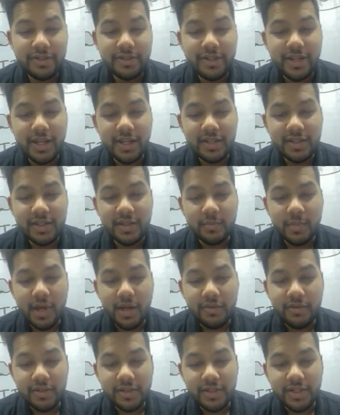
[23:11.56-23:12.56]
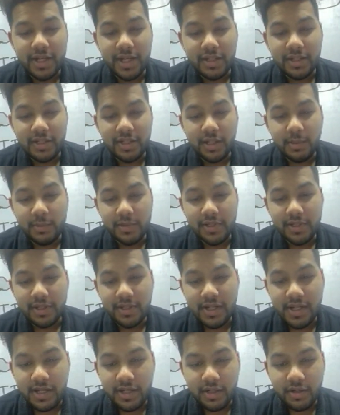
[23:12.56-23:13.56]
Tell us about the tech team. Is it
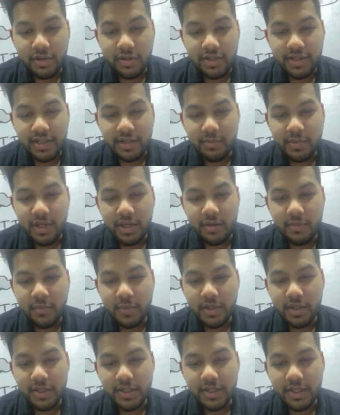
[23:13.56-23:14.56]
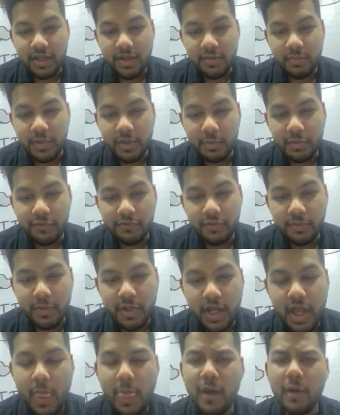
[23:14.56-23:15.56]
regular or ZPAE pays other people for?
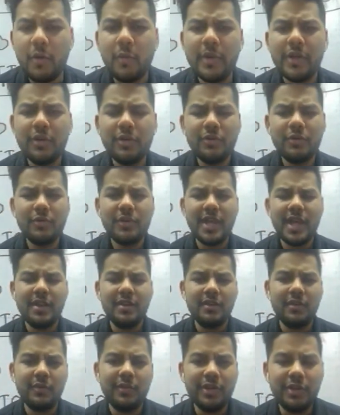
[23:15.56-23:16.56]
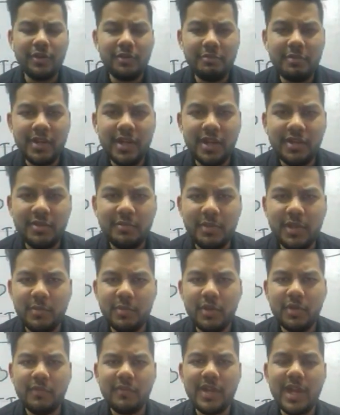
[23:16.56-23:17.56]
Oh, we don't do that. We don't pay other
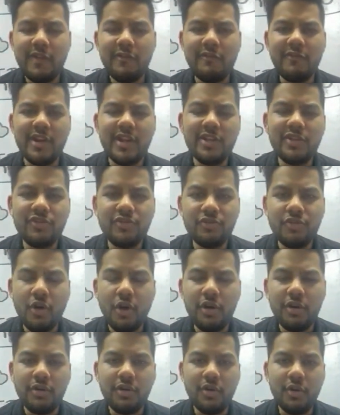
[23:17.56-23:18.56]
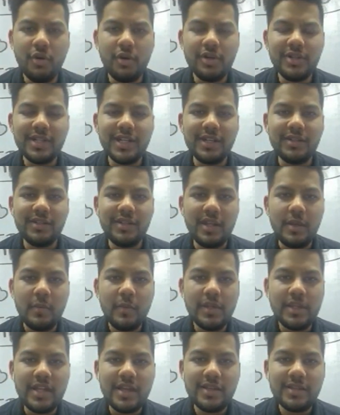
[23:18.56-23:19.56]
people. We have a very strong core tech team
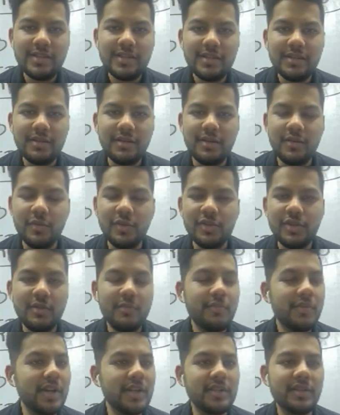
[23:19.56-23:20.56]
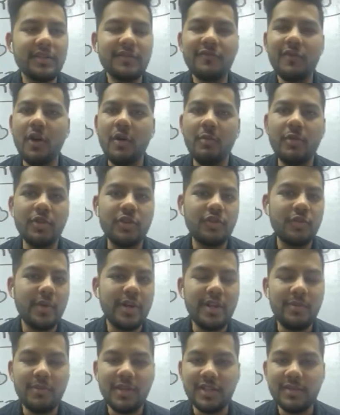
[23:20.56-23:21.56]
with us, which comprises for almost
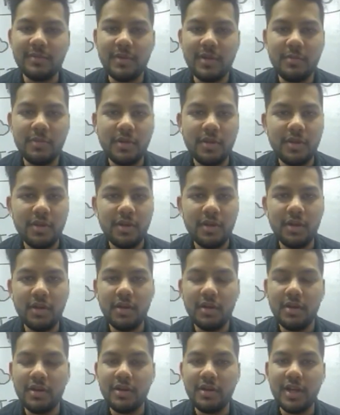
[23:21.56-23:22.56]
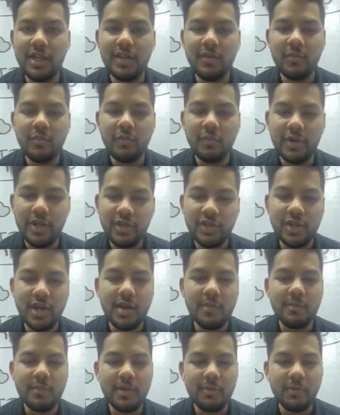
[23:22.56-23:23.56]
20 plus people and pretty
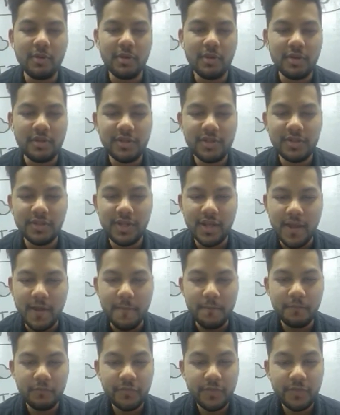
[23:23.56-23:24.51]
sharp people. So yeah,